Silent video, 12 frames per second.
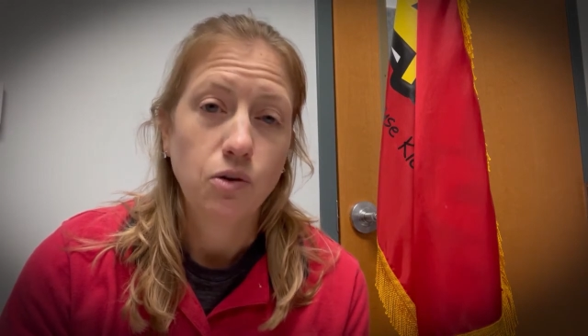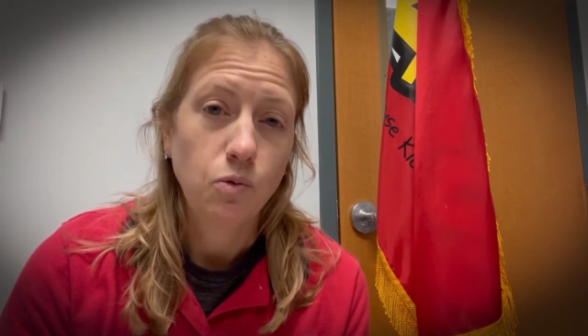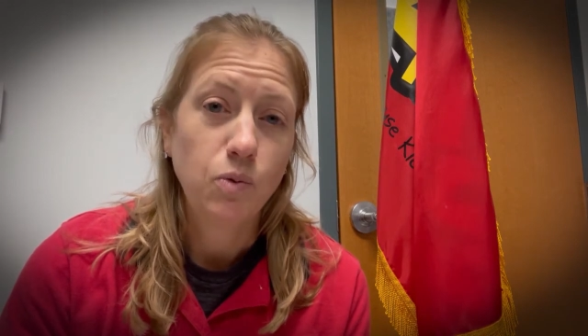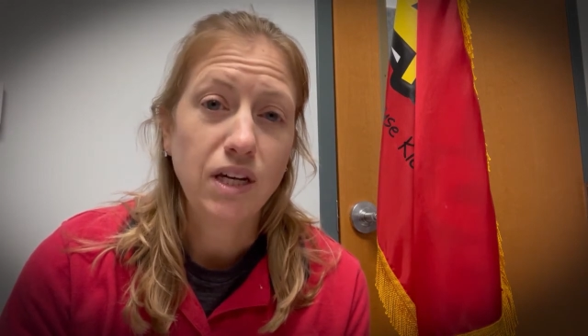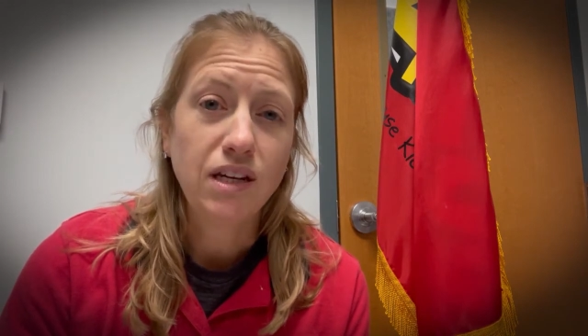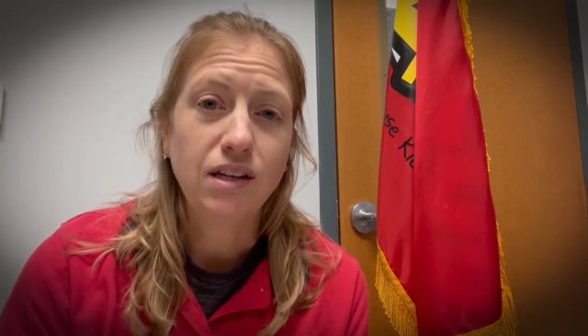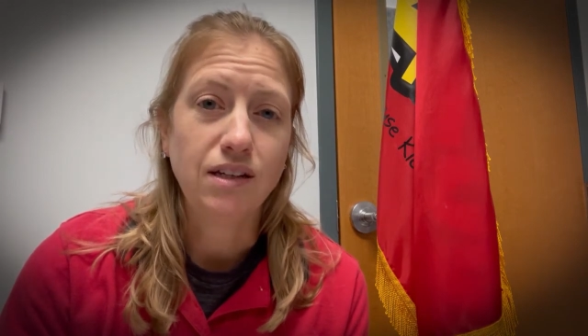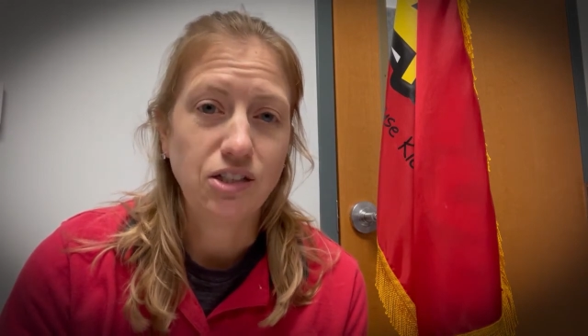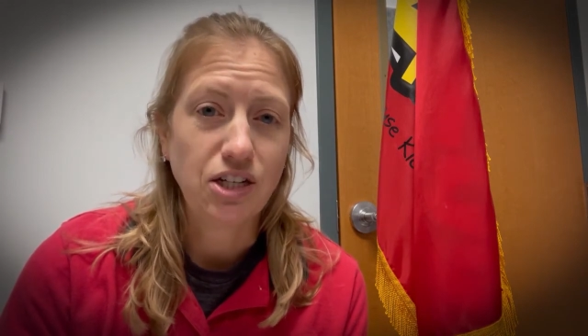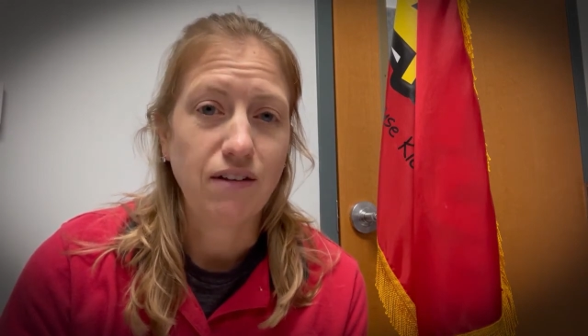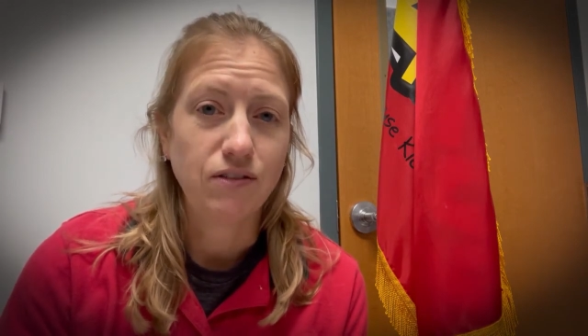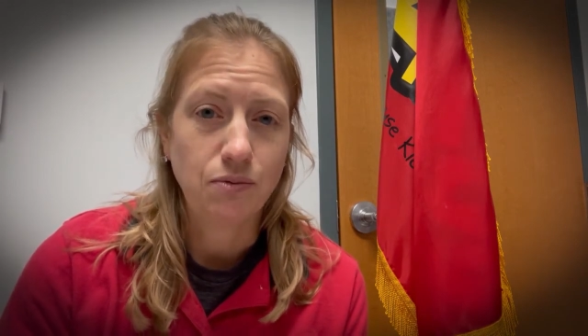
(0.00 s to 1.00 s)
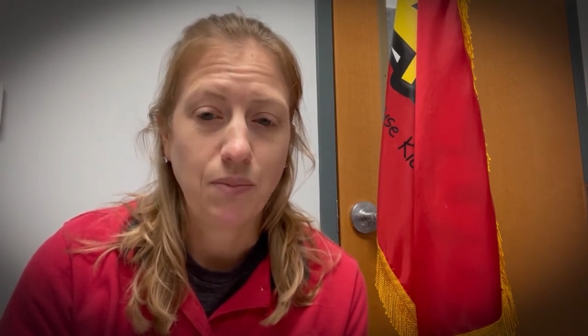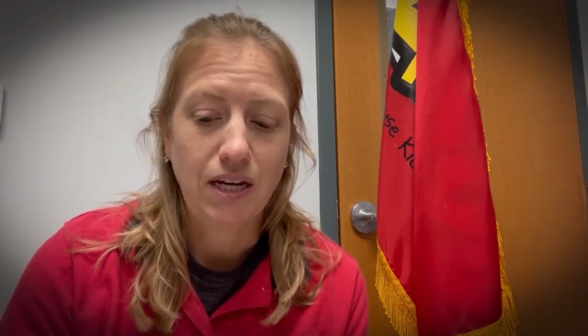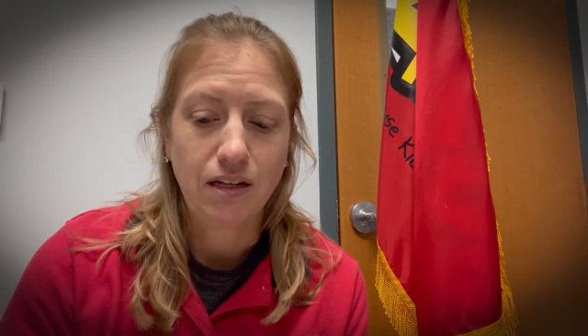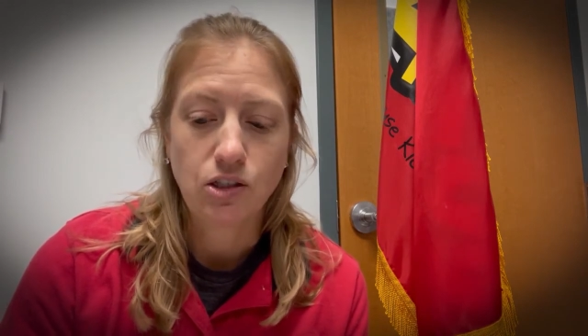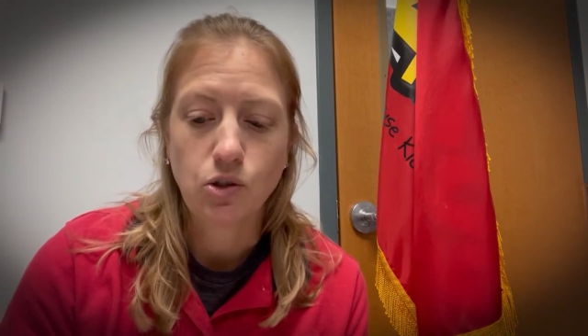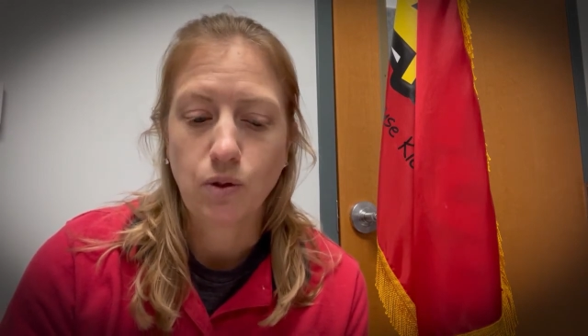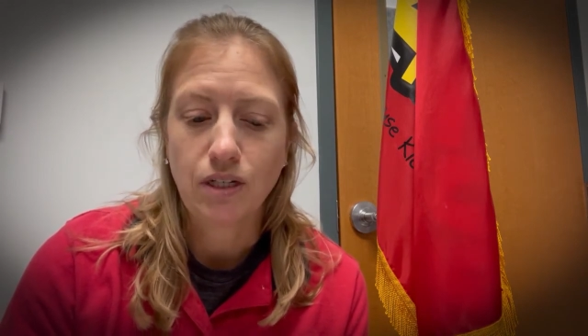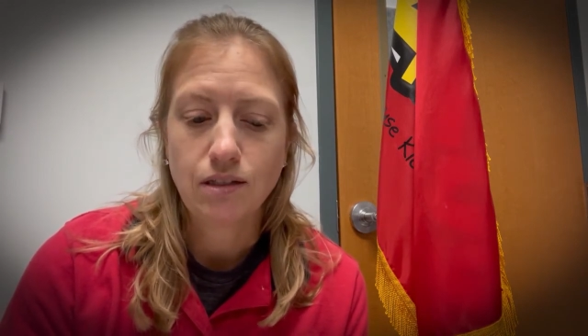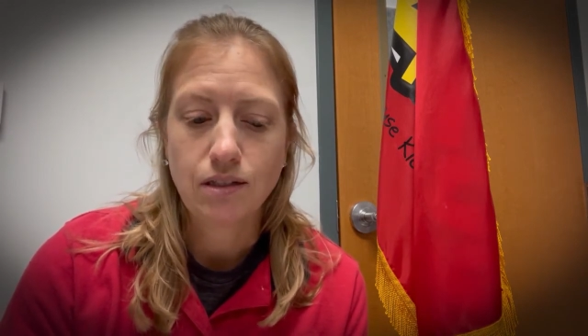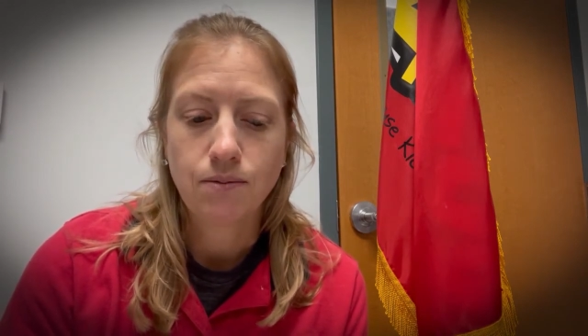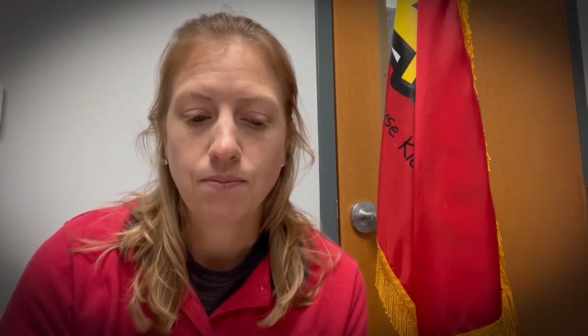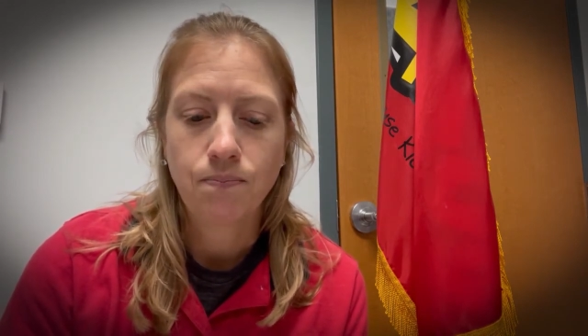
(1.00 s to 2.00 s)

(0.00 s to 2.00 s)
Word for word: we each have to make a choice.